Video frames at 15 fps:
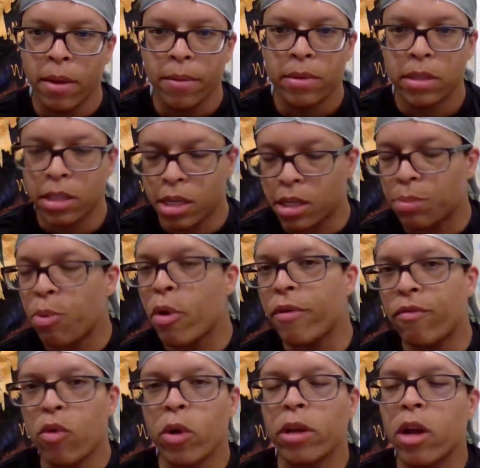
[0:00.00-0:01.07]

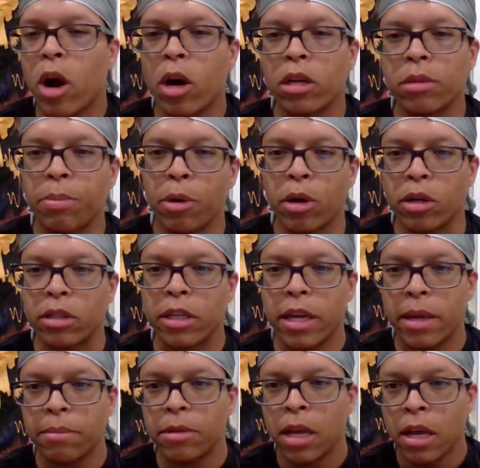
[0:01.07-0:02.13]
6.4 yards per
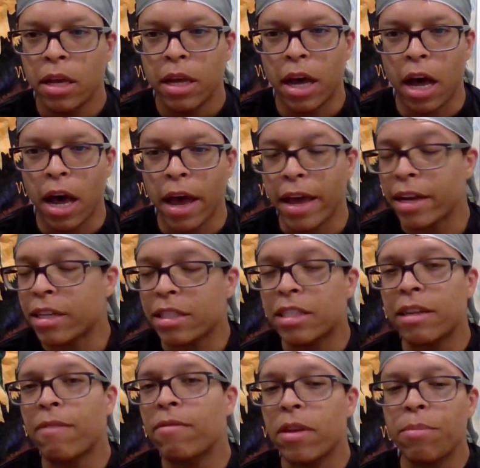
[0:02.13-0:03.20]
attempt, and a
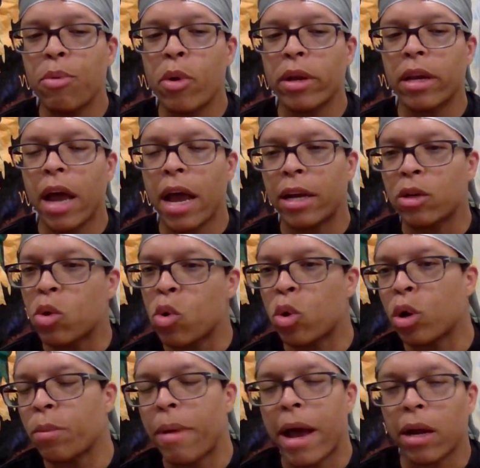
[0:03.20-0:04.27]
70.9
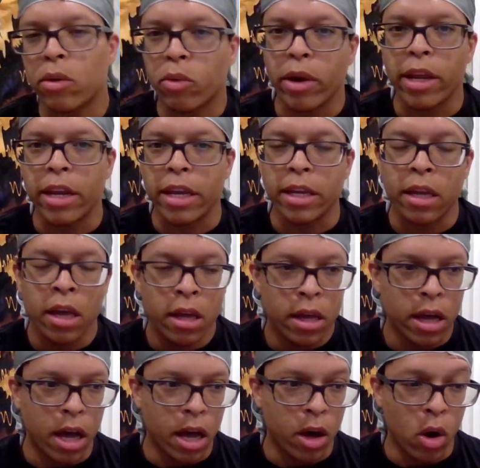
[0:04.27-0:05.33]
quarterback rating
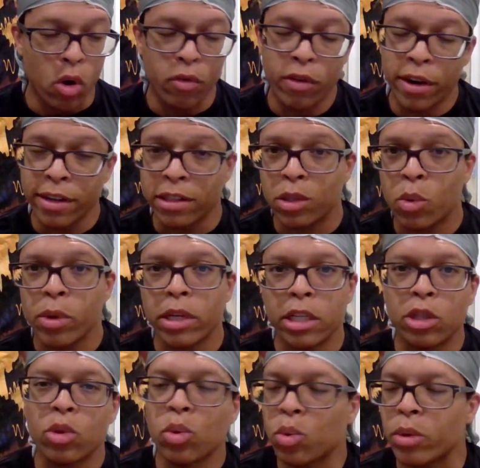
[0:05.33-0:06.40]
over his
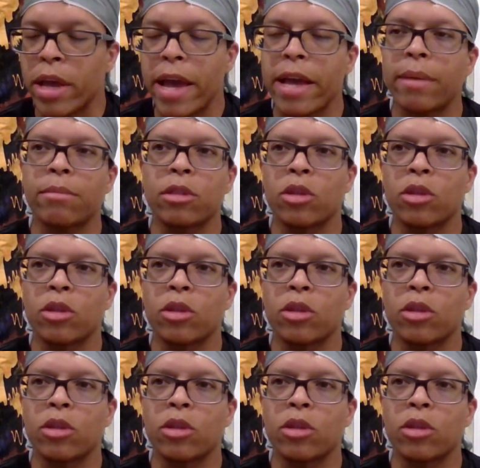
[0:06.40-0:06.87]
22 games.